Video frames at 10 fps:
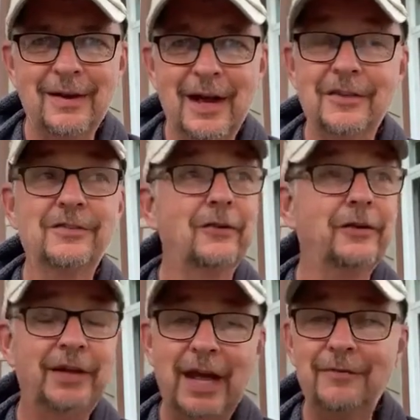And so
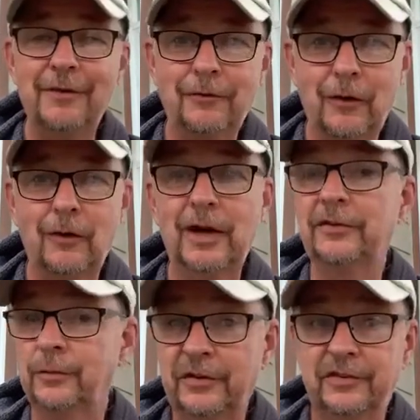David wrote, as
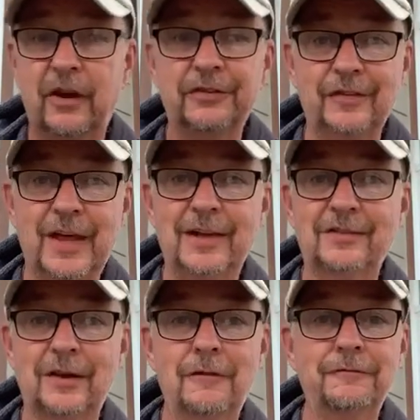a result of that,
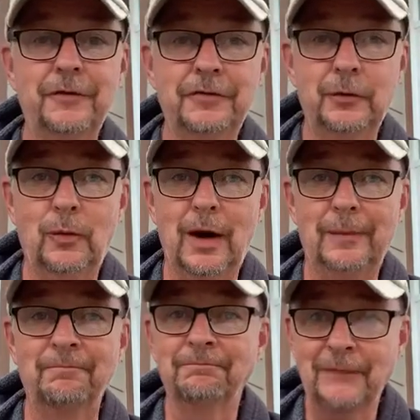Psalm
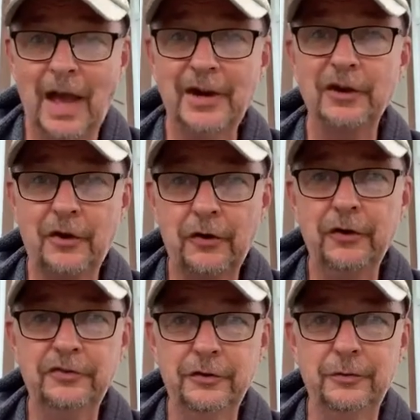51. I'd
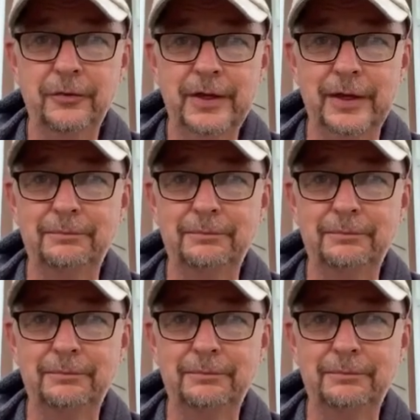encourage you to read it.